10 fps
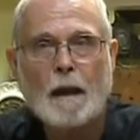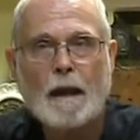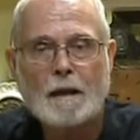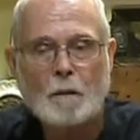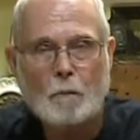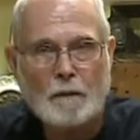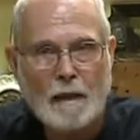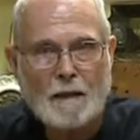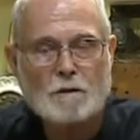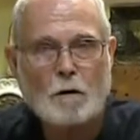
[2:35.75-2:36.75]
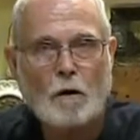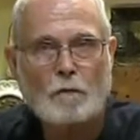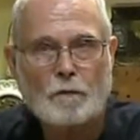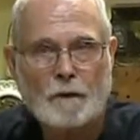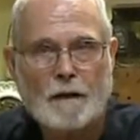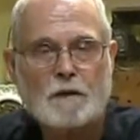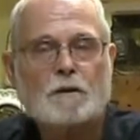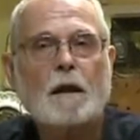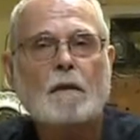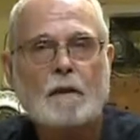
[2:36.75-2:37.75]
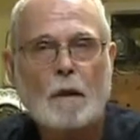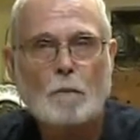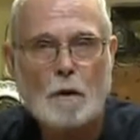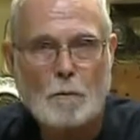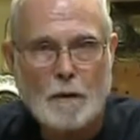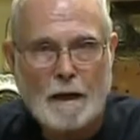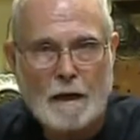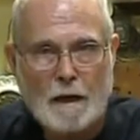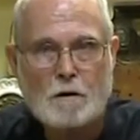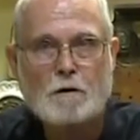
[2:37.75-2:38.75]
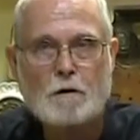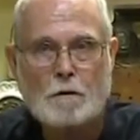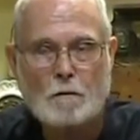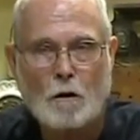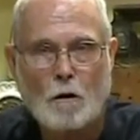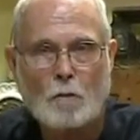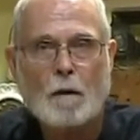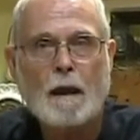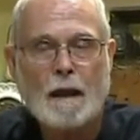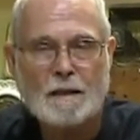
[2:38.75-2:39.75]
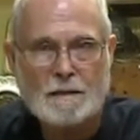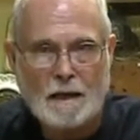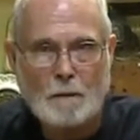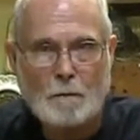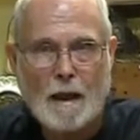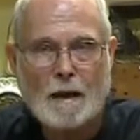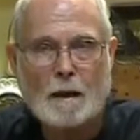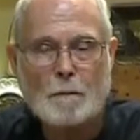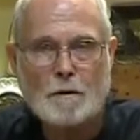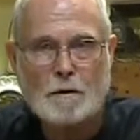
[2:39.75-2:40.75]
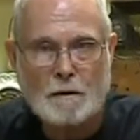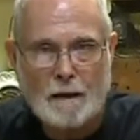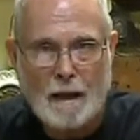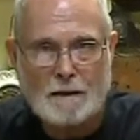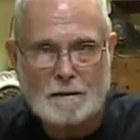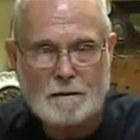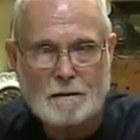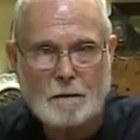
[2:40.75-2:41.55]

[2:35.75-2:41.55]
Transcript: and then when that's all finished, then we bring it into your home and set it back up in your case.